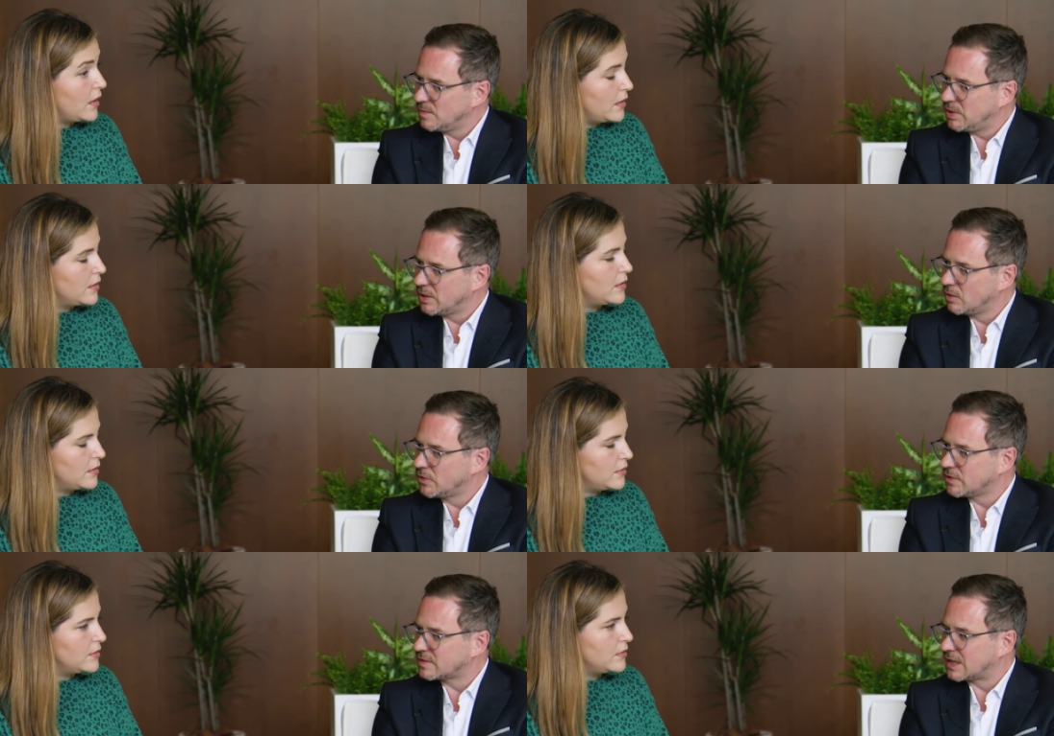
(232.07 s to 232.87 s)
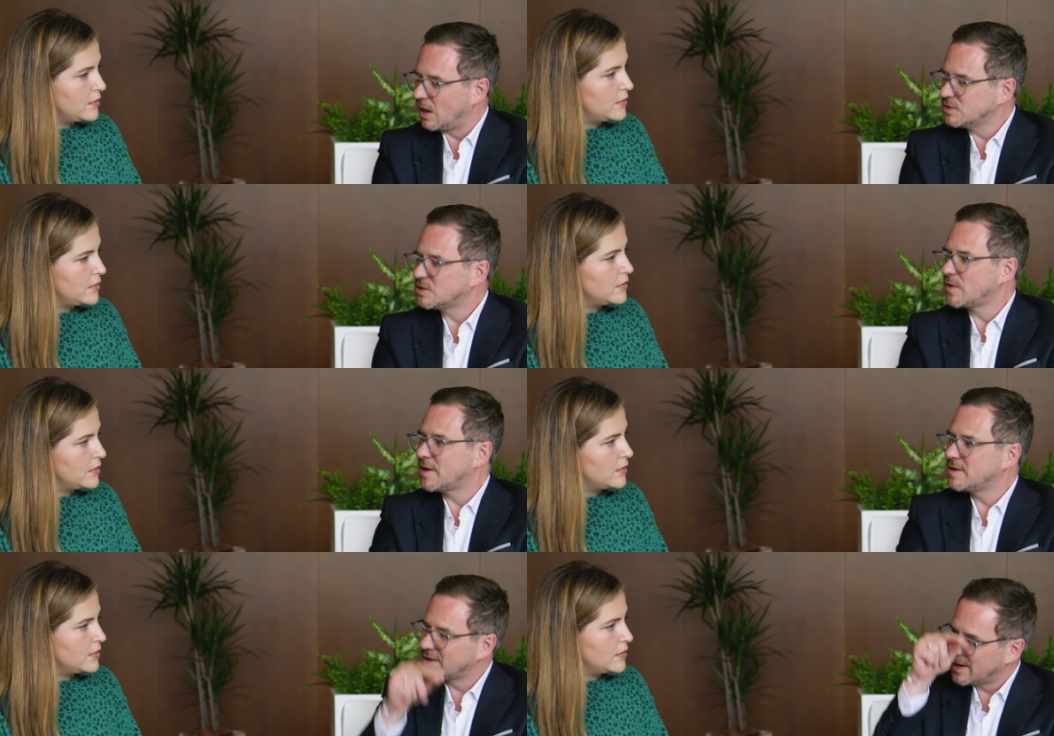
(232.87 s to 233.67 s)
Speaker 1: SAP Analytics Cloud so
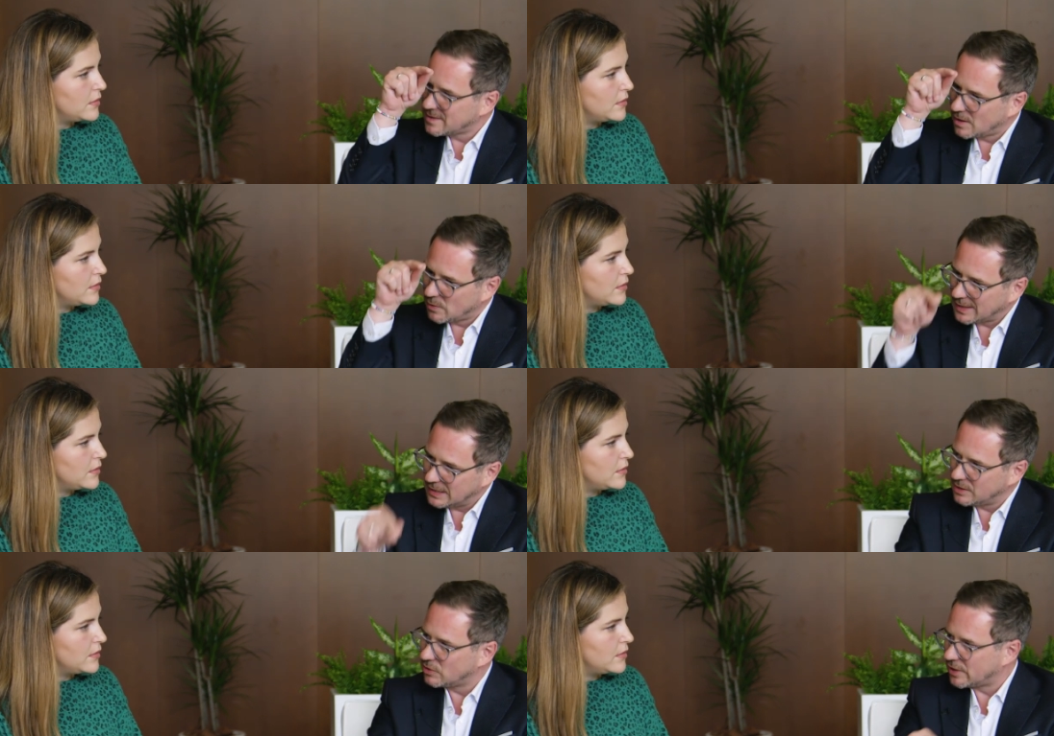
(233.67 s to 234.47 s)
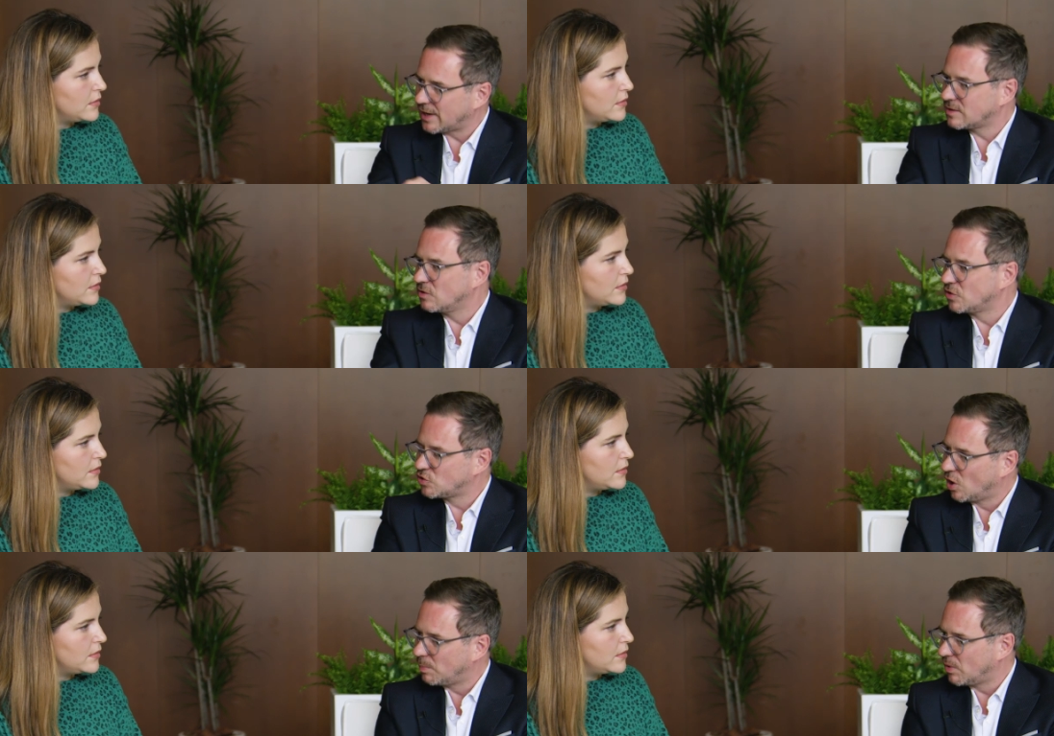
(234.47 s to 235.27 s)
that it can directly connect on
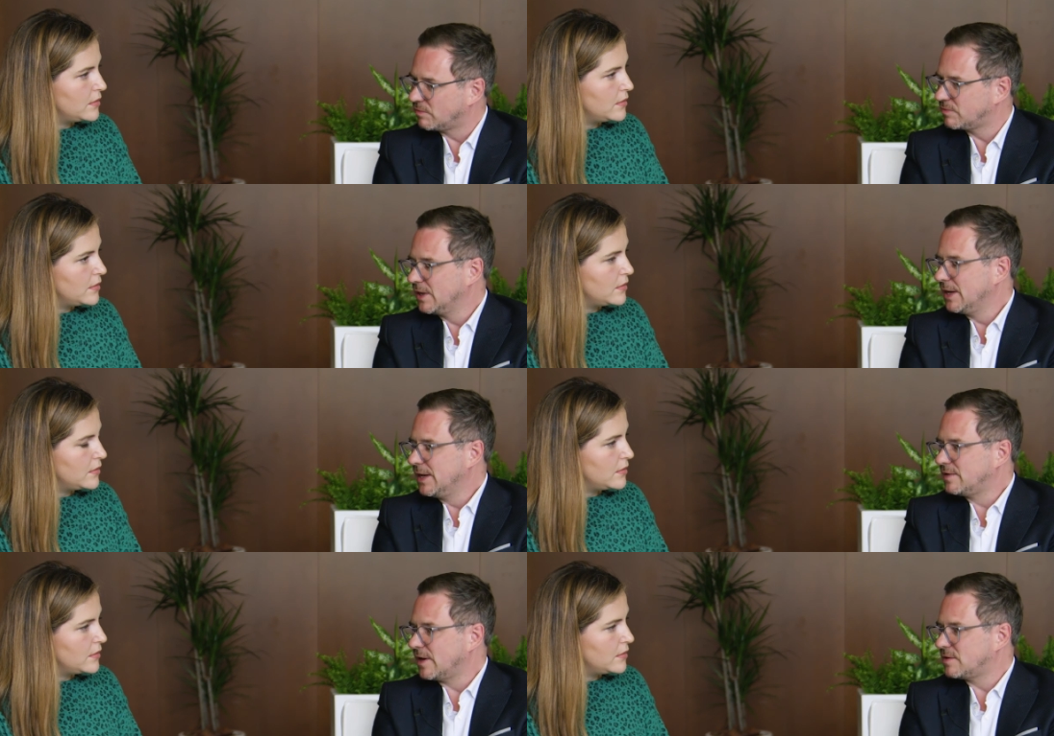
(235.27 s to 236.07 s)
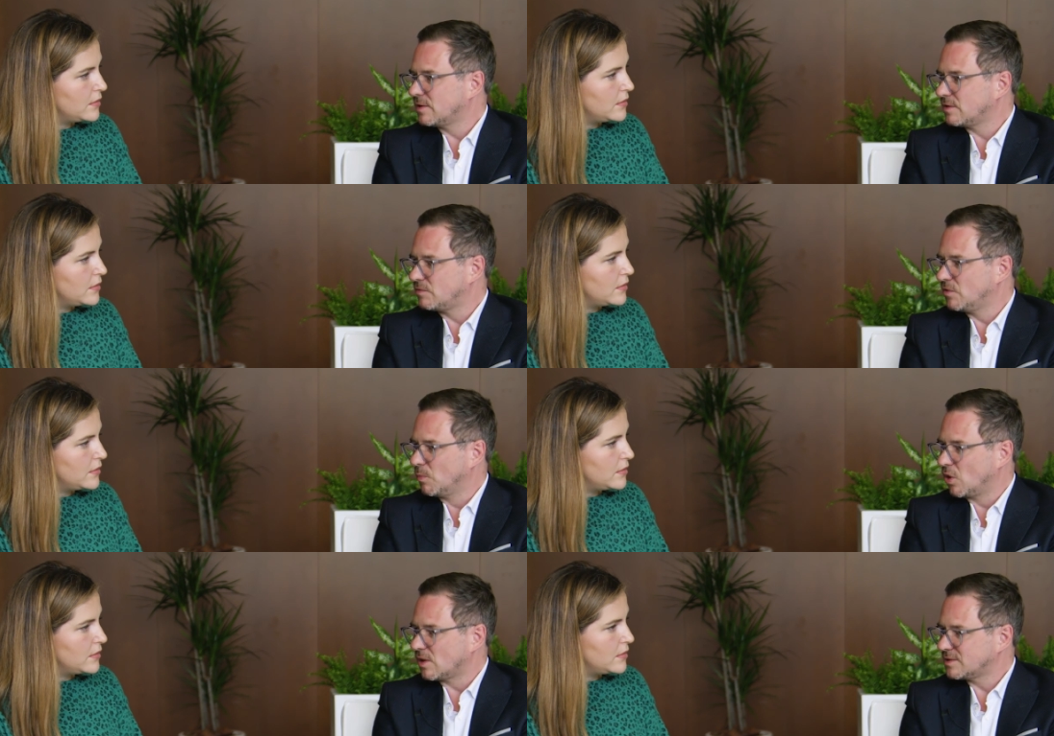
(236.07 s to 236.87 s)
top of data sphere
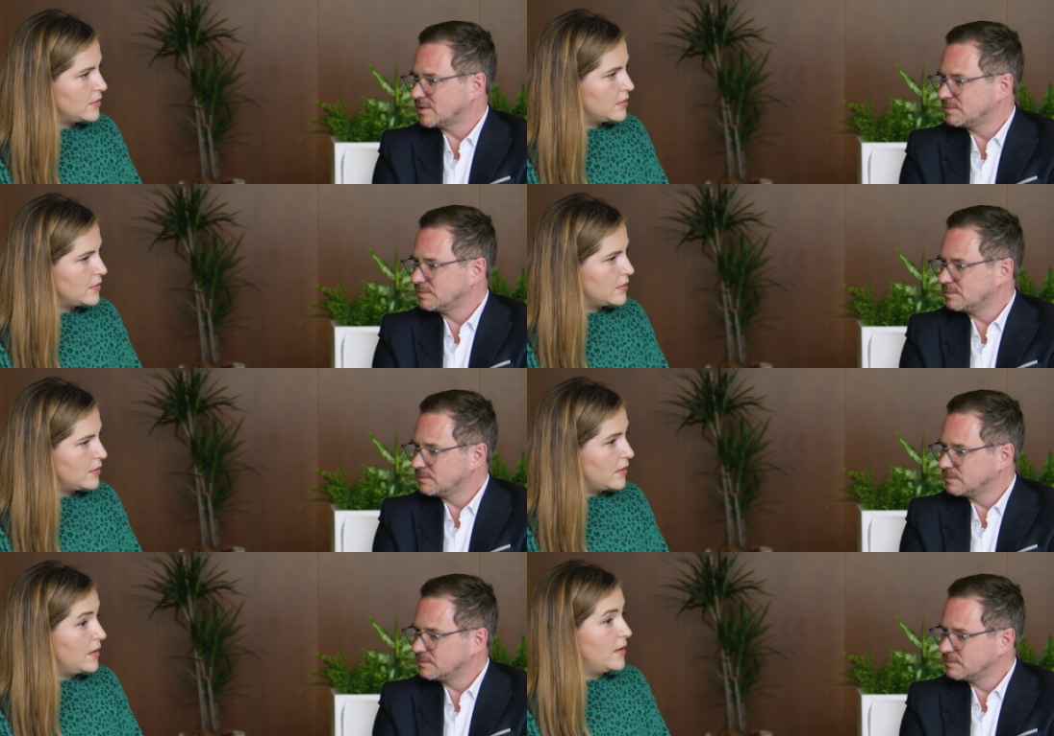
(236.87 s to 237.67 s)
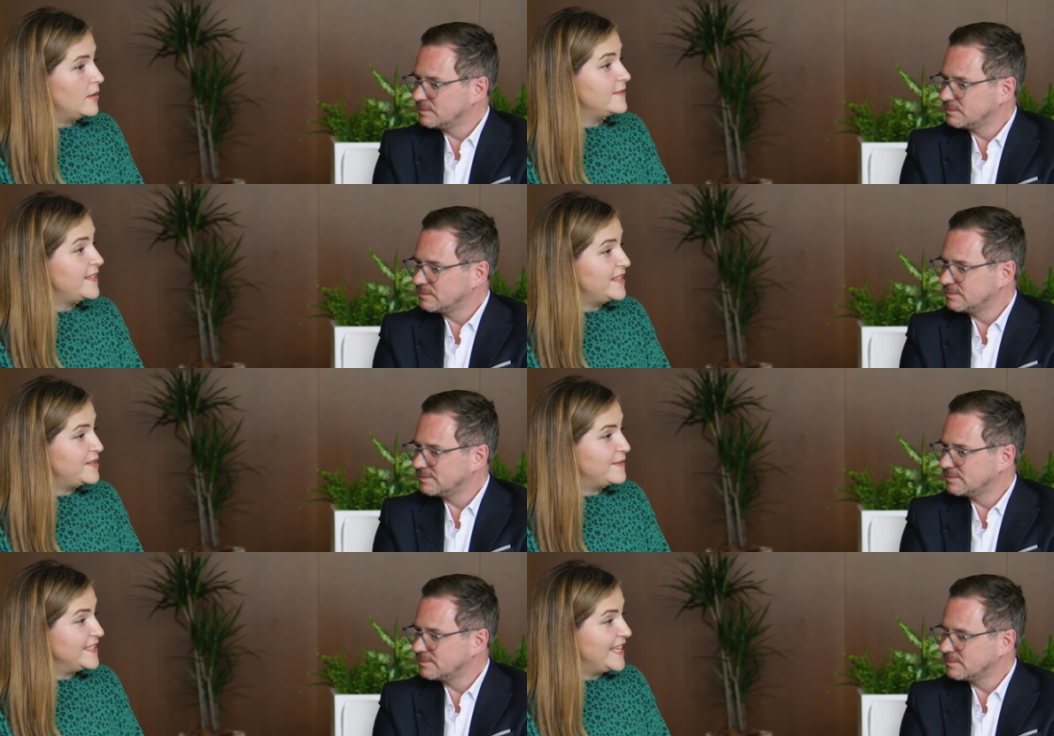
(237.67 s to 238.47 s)
models.
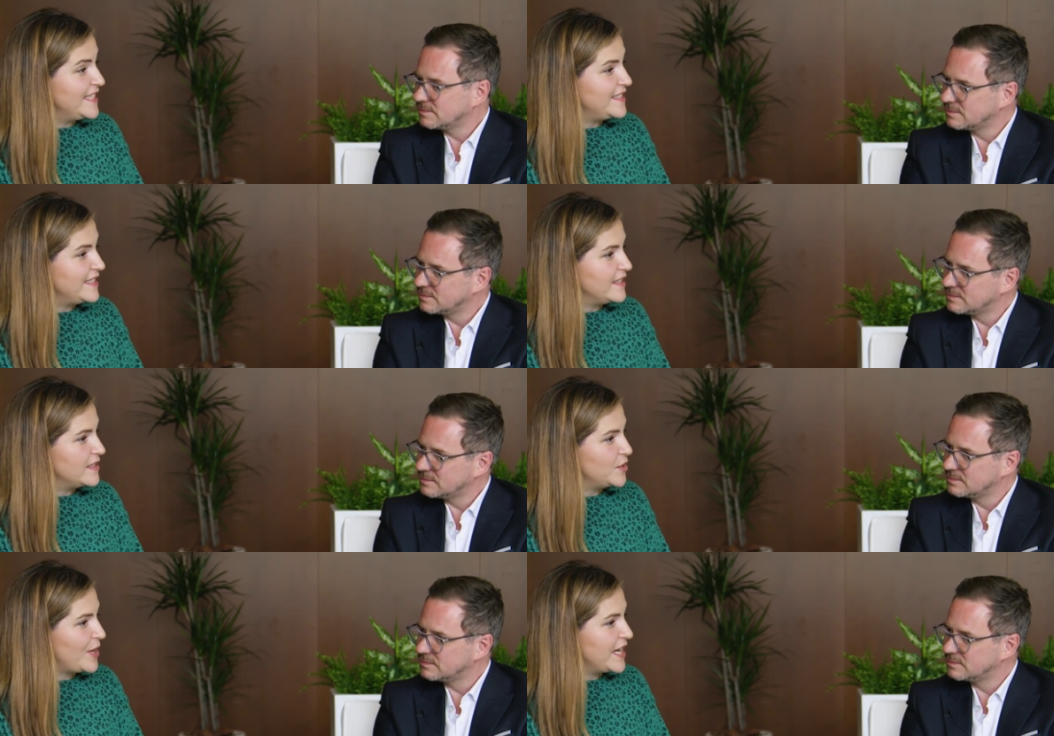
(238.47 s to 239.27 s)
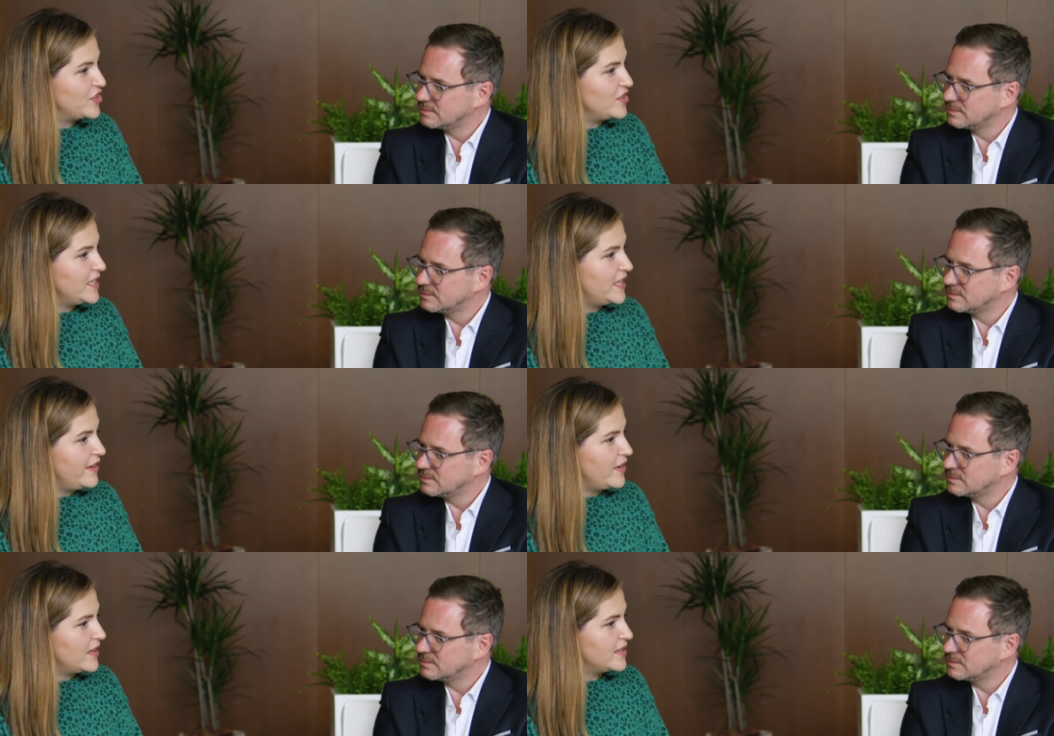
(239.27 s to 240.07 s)
Speaker 2: That's fantastic. So actually giving